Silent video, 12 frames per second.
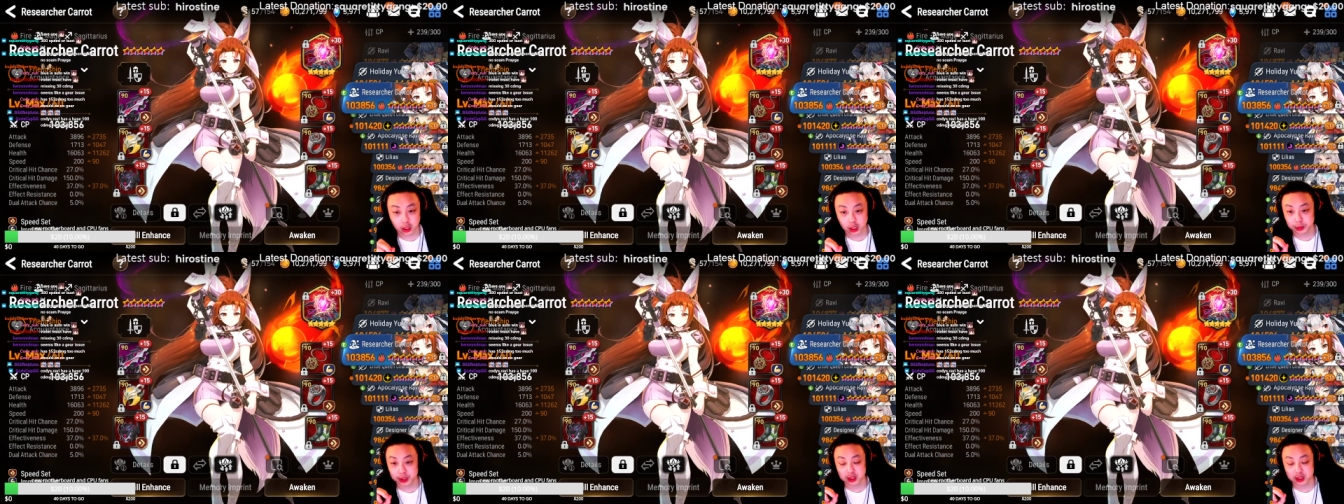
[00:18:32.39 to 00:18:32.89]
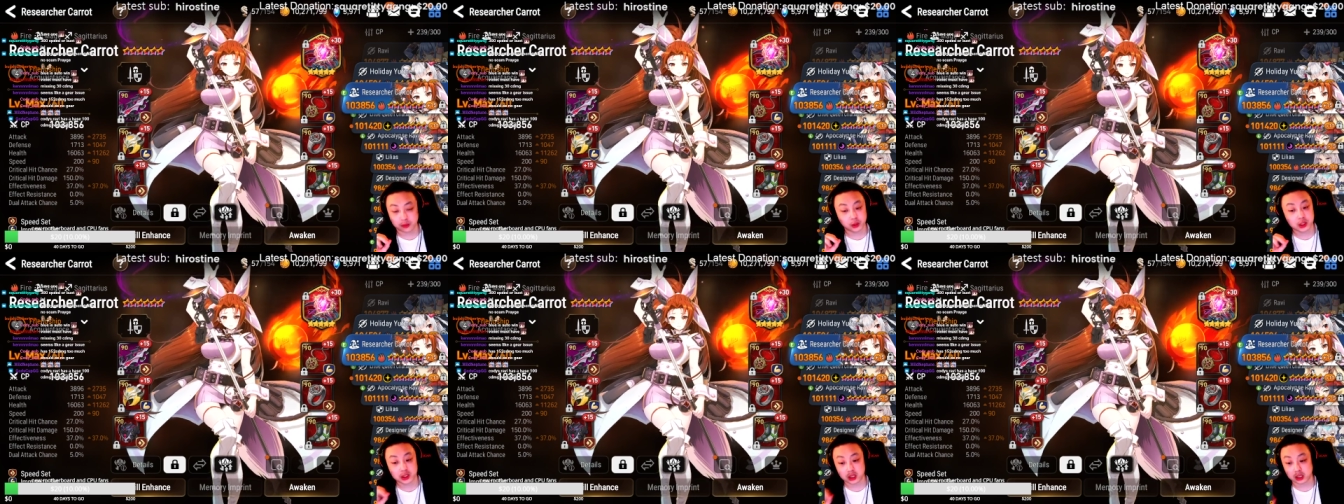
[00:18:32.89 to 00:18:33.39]
because of
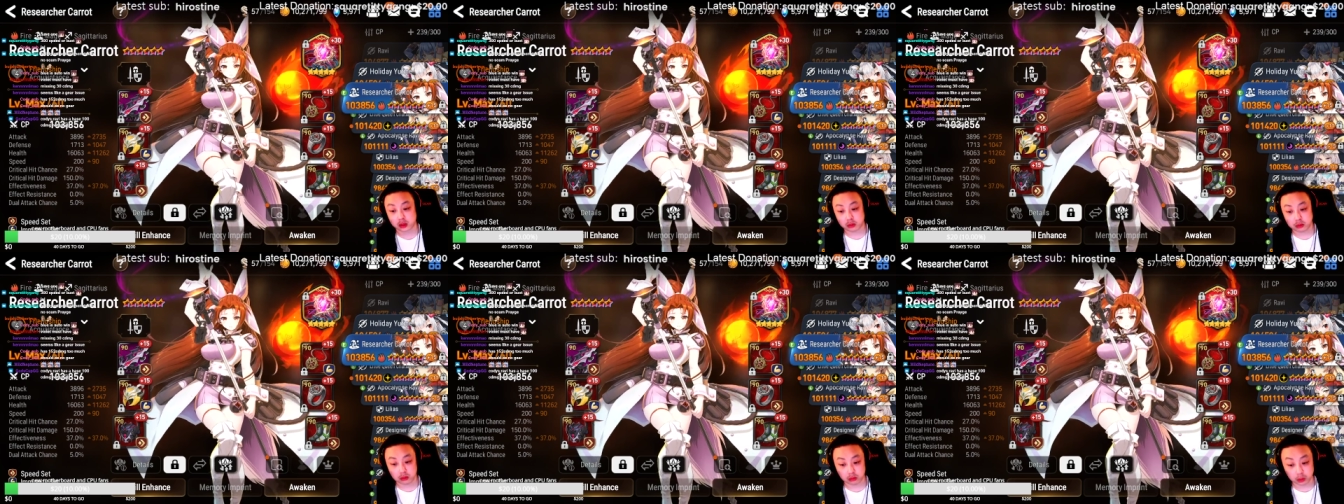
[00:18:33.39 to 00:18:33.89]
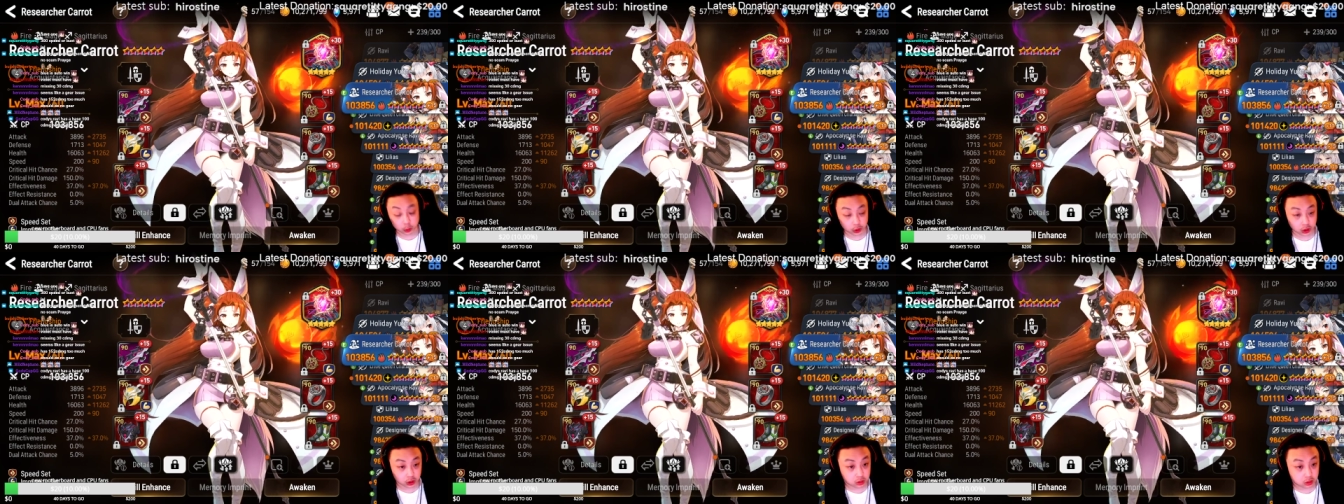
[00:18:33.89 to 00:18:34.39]
units like Luna,